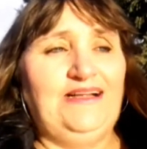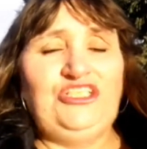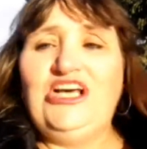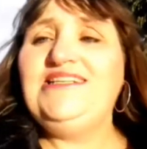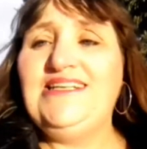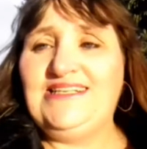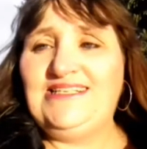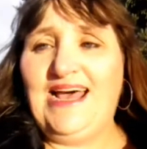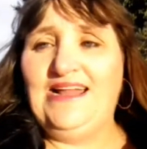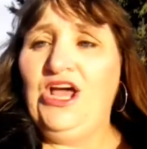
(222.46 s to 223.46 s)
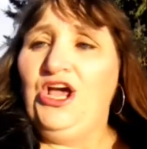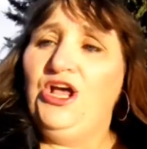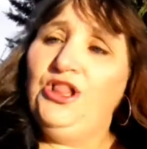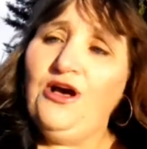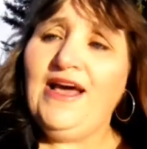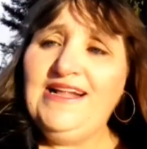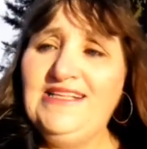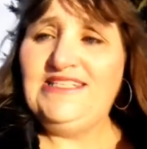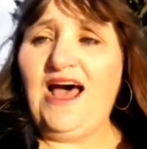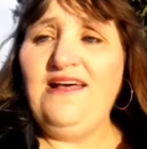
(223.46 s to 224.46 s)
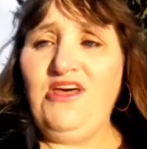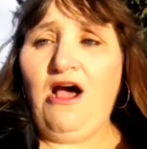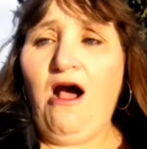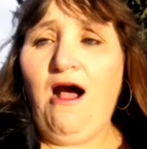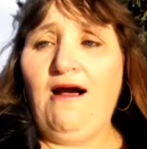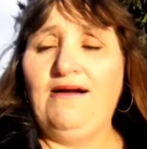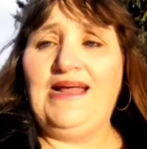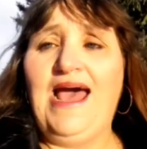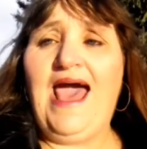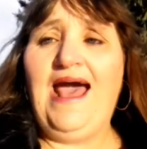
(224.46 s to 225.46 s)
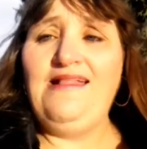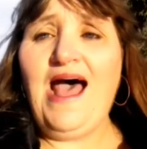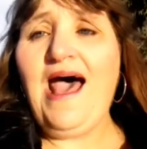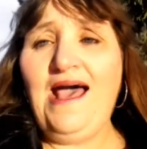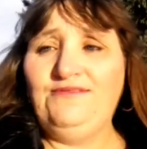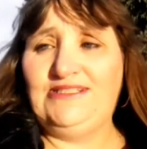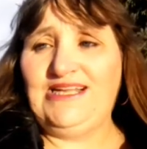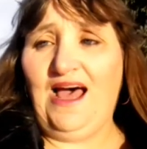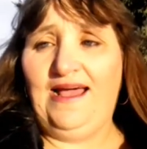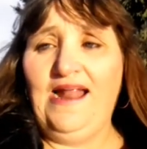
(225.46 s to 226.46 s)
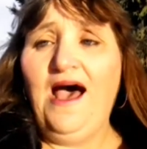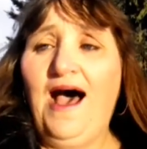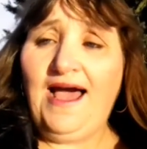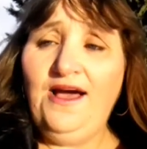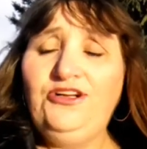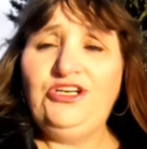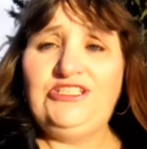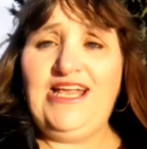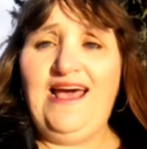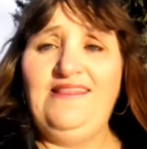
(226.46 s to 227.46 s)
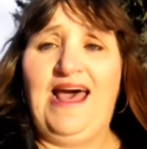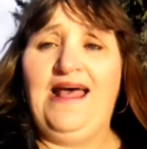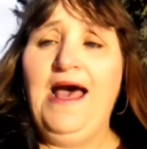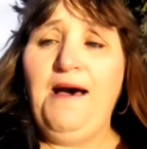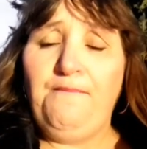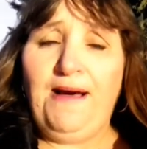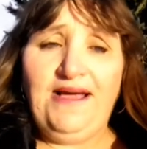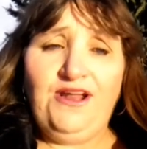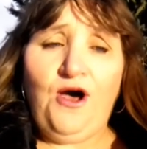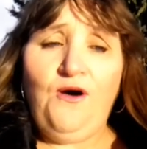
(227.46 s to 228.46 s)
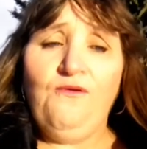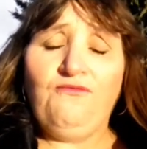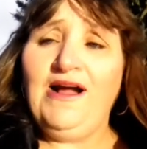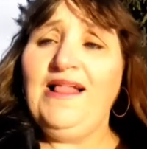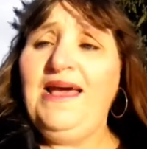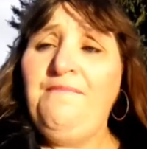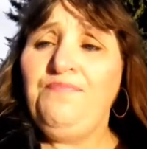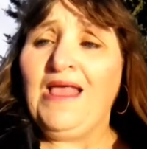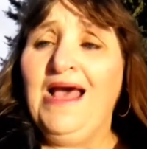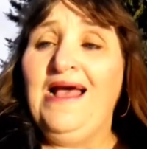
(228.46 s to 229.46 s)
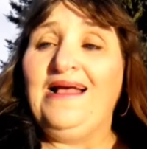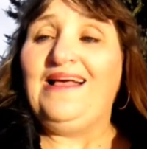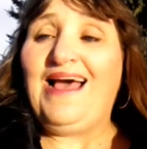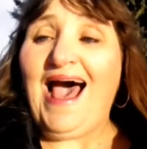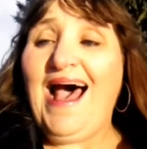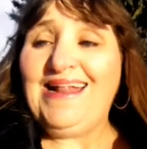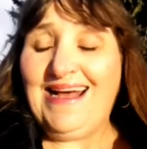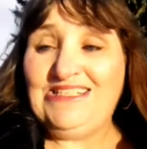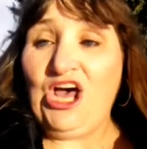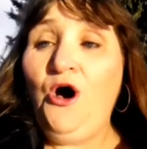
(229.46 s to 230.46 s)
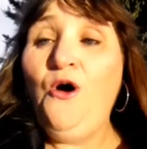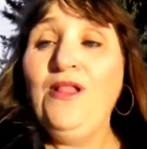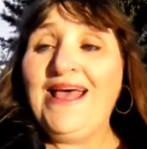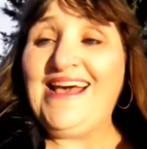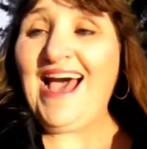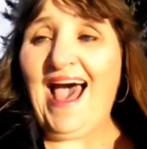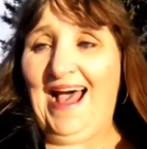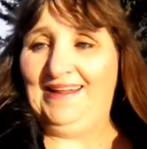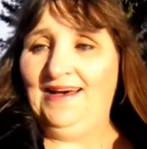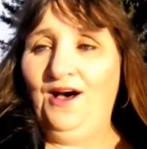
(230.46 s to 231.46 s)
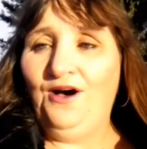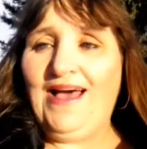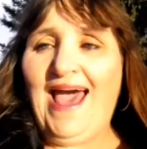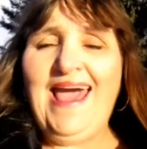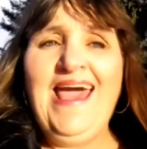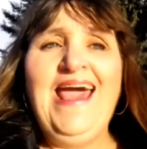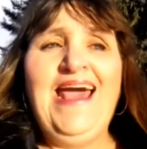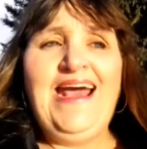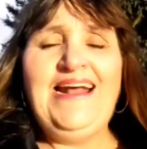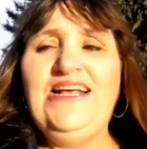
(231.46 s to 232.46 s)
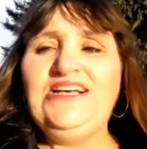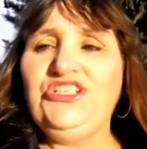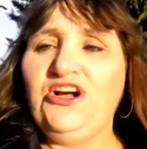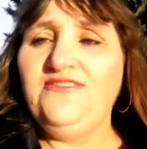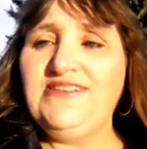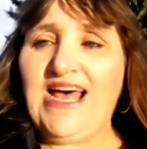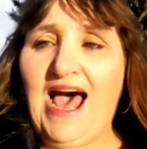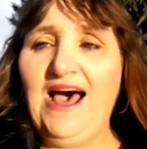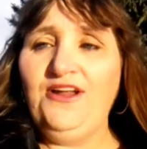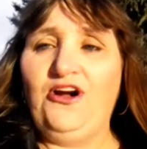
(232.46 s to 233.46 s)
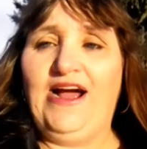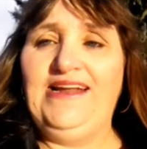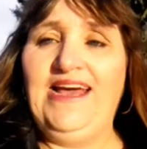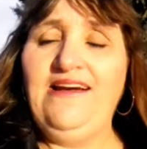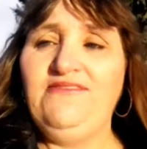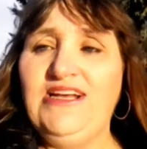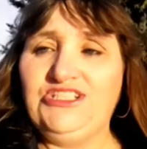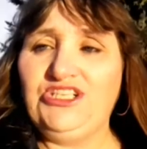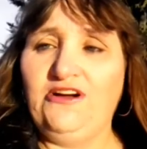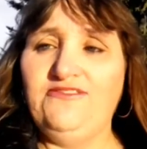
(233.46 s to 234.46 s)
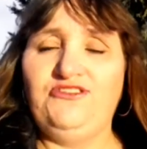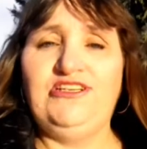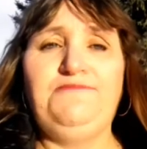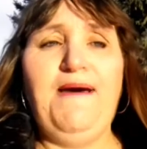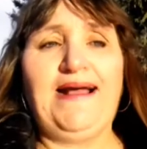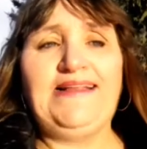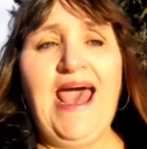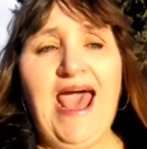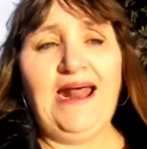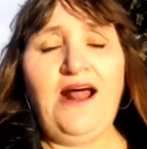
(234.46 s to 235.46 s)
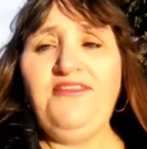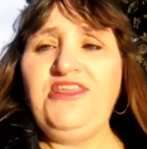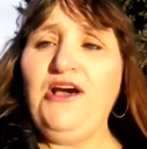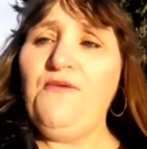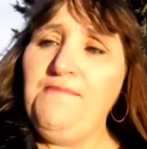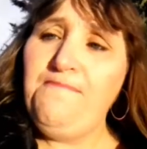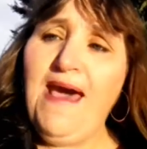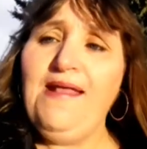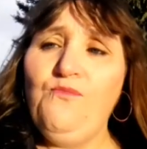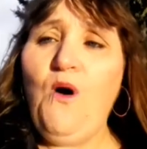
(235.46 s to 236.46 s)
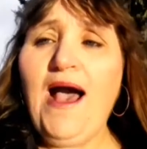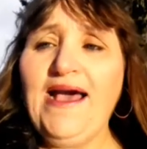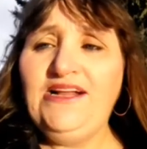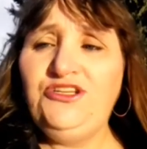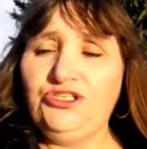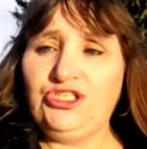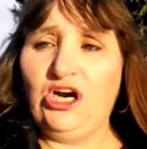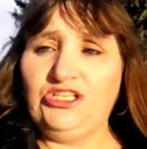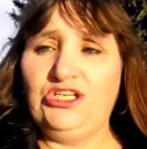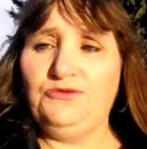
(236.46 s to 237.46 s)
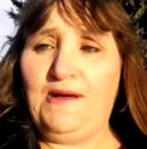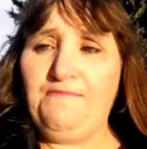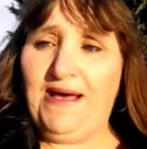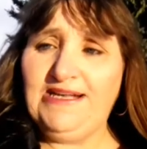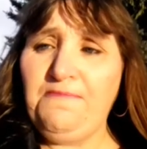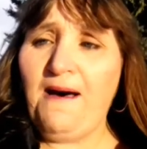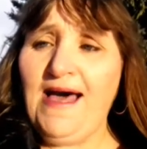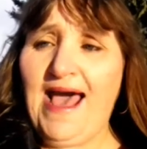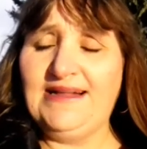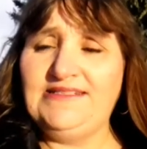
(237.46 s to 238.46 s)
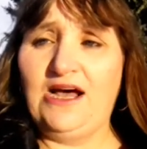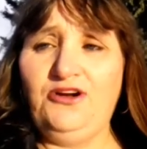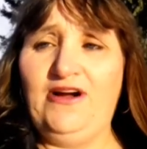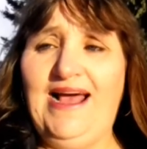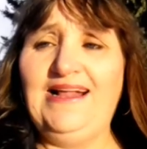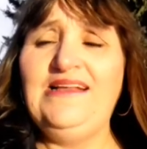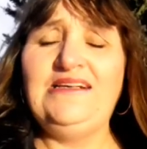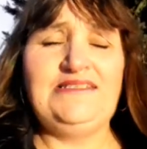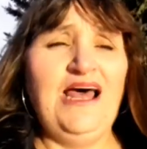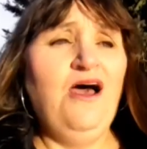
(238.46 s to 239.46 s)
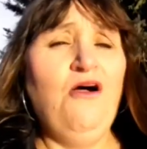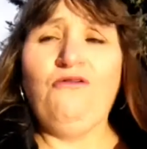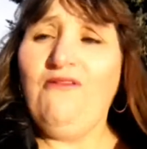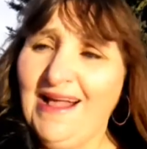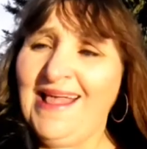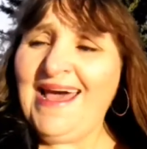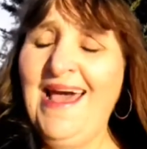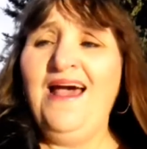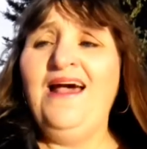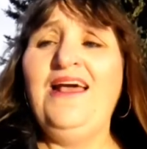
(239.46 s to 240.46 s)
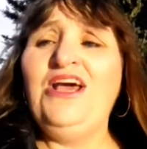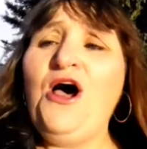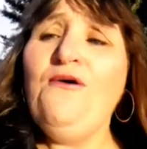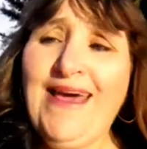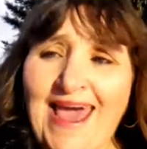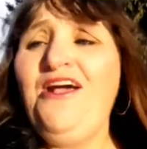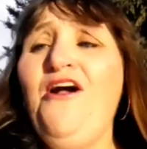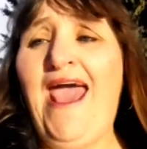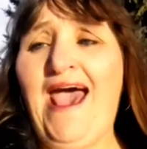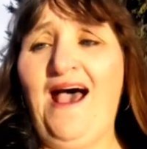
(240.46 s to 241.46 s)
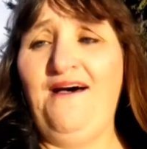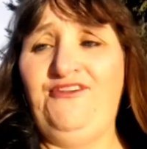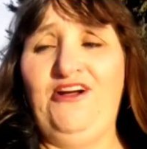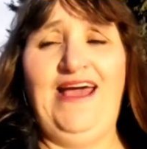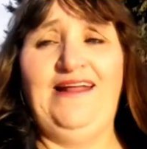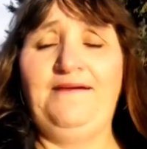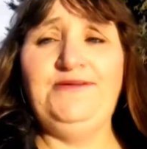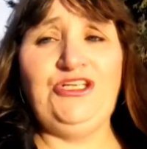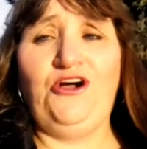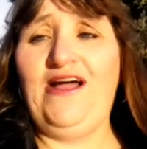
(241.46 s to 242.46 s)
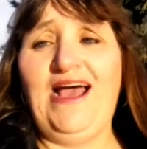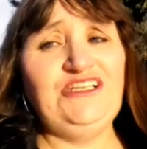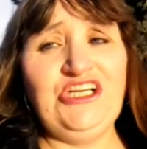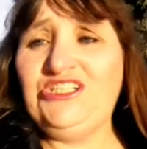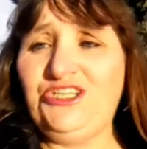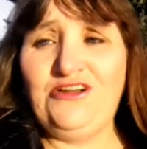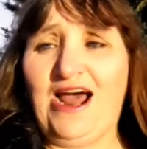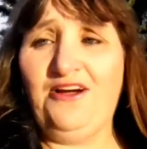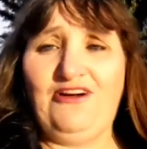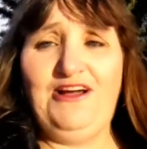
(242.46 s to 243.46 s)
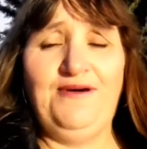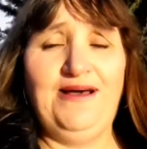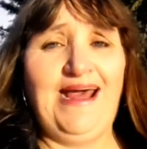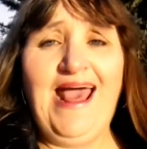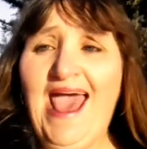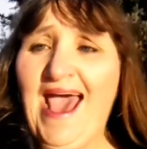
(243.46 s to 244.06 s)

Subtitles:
Jesus said, look inside the heart and not outside. I understand that. But you know, really, God is a holy God. Okay? He deserves honor and he deserves respect. And I think when men walk into churches with baseball hats on their heads, really, you know, get your hat off your head. I'm sorry. I just do not agree with it.